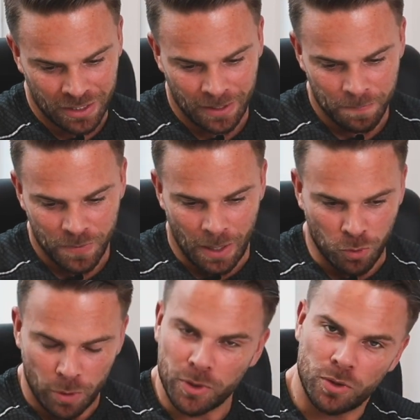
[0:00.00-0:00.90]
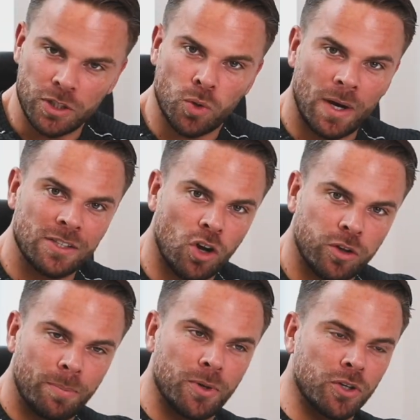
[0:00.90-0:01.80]
and I'm going to be doing this quite
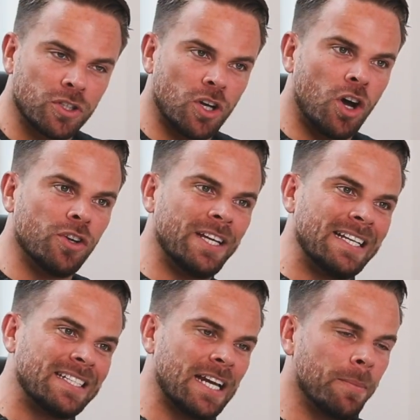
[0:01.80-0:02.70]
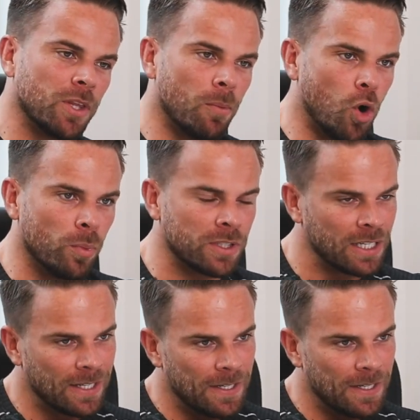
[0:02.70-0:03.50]
often because on Instagram at the moment